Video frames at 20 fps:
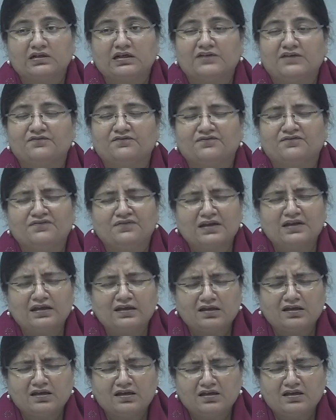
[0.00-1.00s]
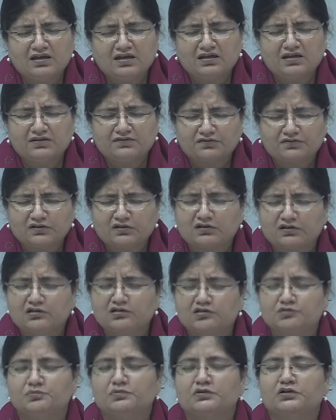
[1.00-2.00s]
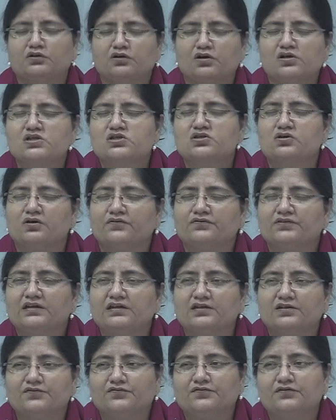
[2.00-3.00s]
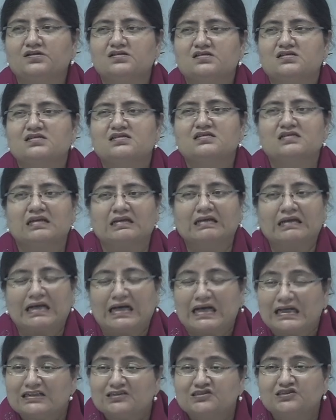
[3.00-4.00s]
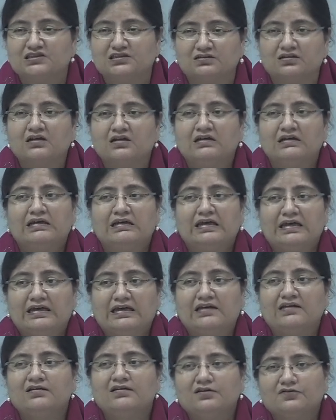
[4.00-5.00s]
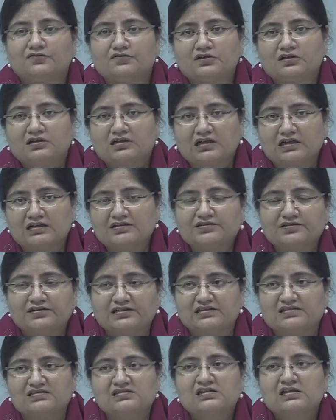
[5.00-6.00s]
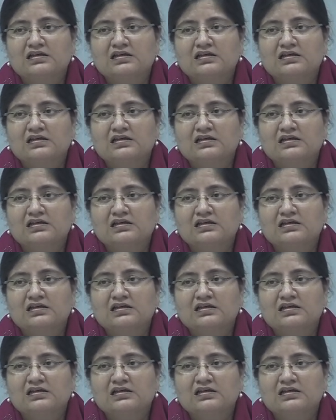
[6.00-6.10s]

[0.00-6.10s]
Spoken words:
and very difficult because of the differences in culture in different countries.